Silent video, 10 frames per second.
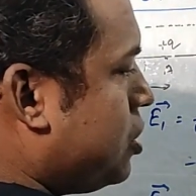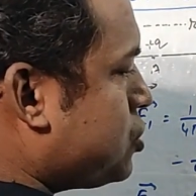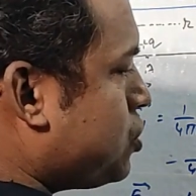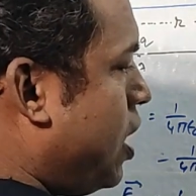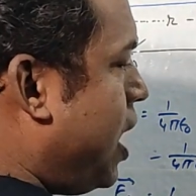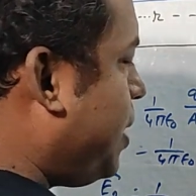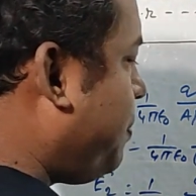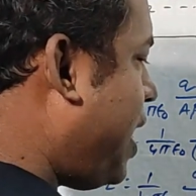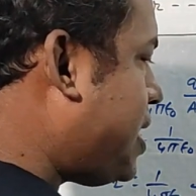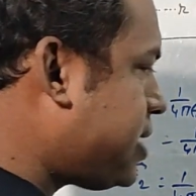So R
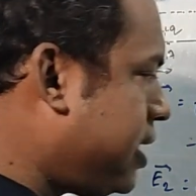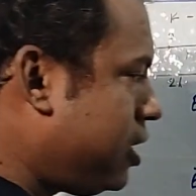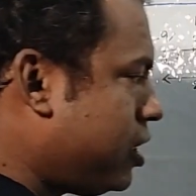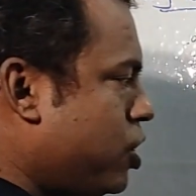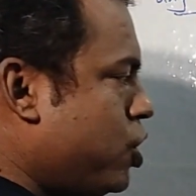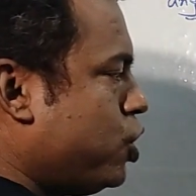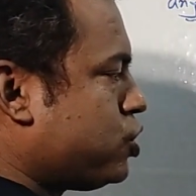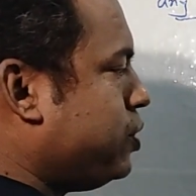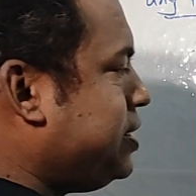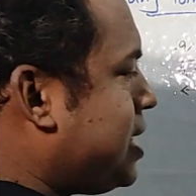plus L.
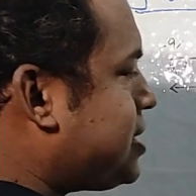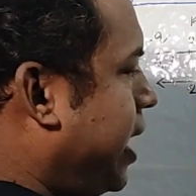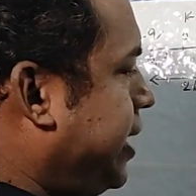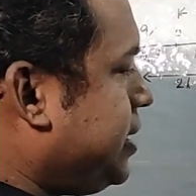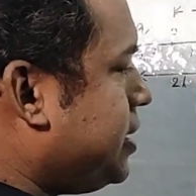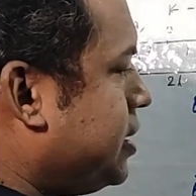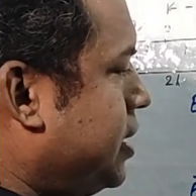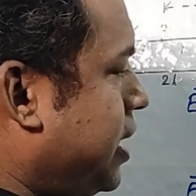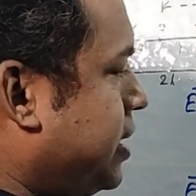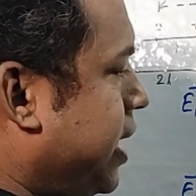So we just write
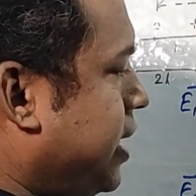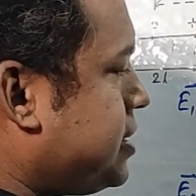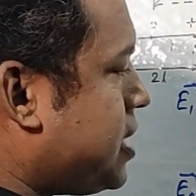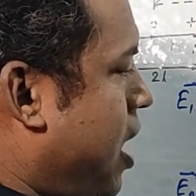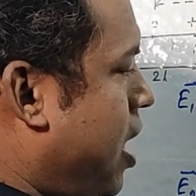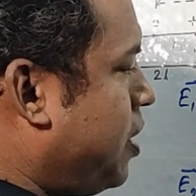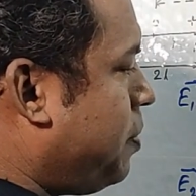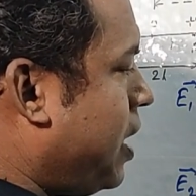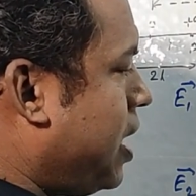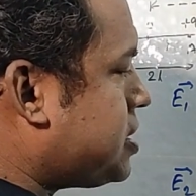here, that is R
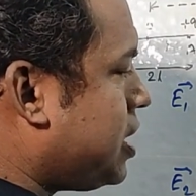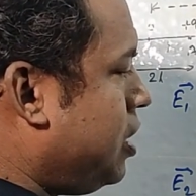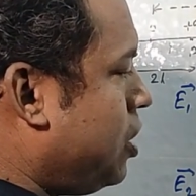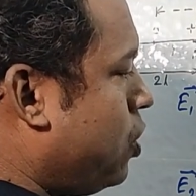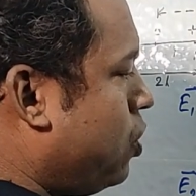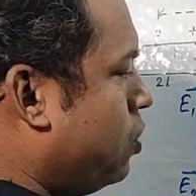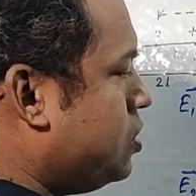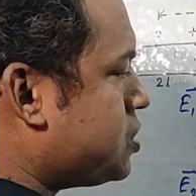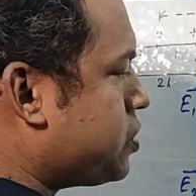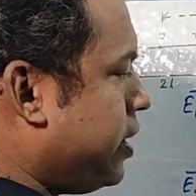plus L
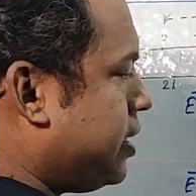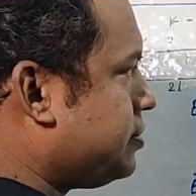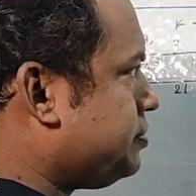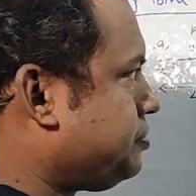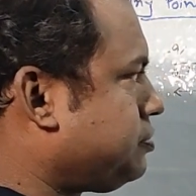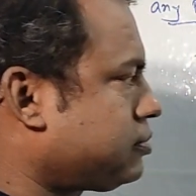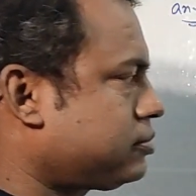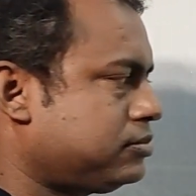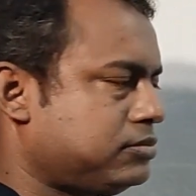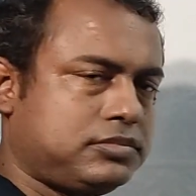whole square.
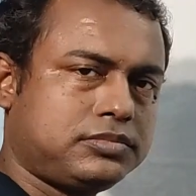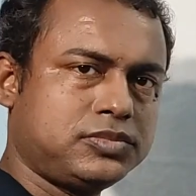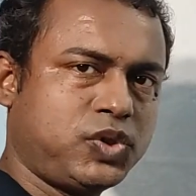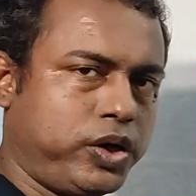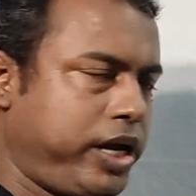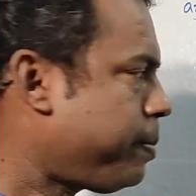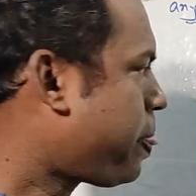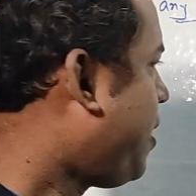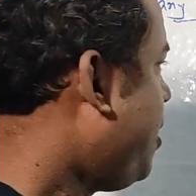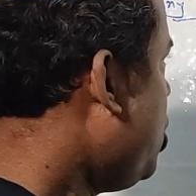Okay.
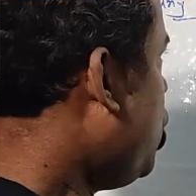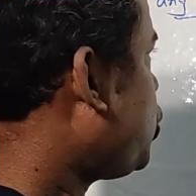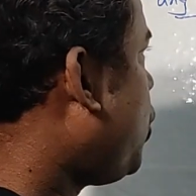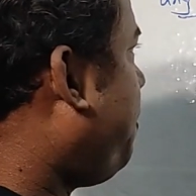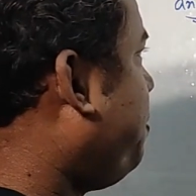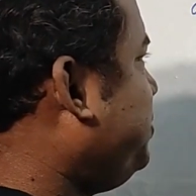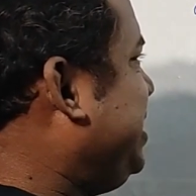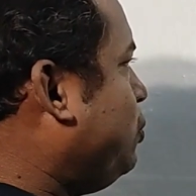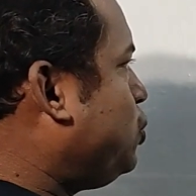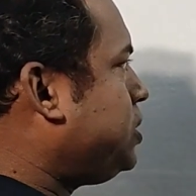So
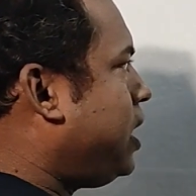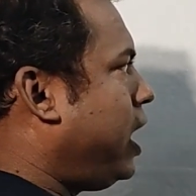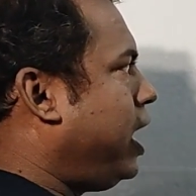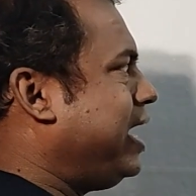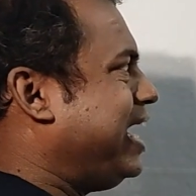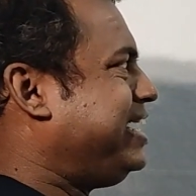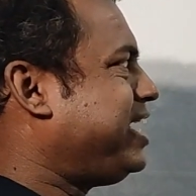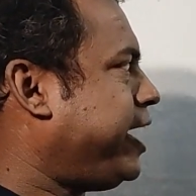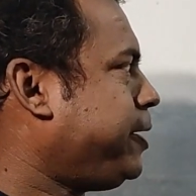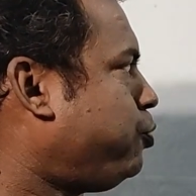due to the
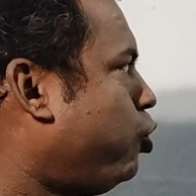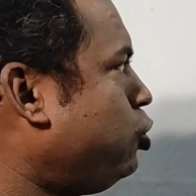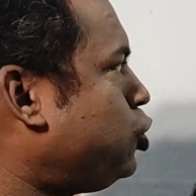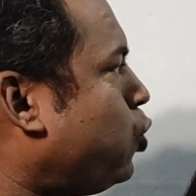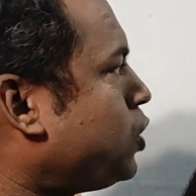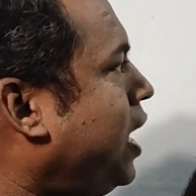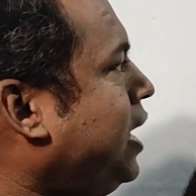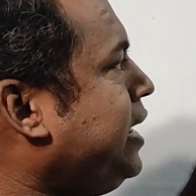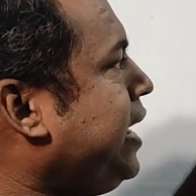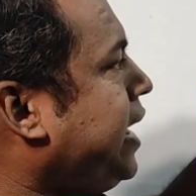dipole,
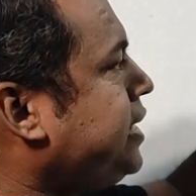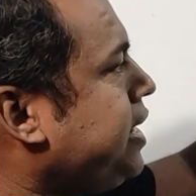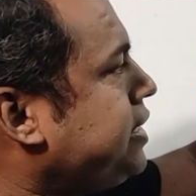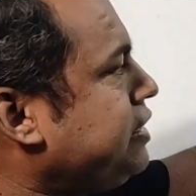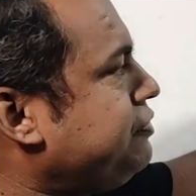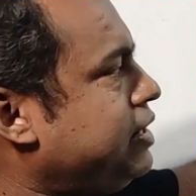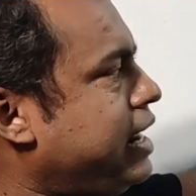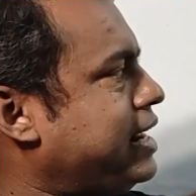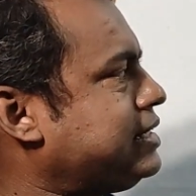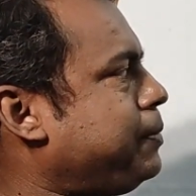total net electric field
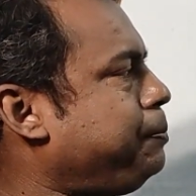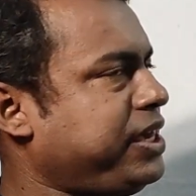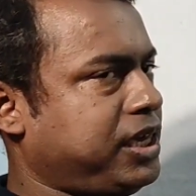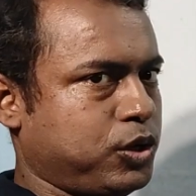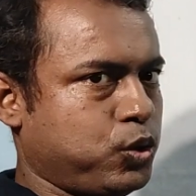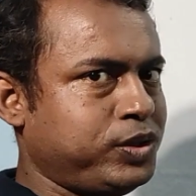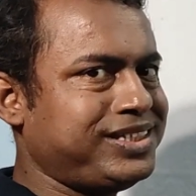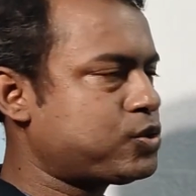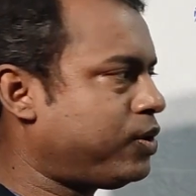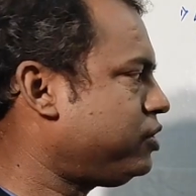at the P, we
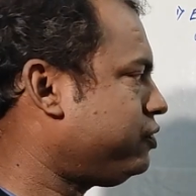just want to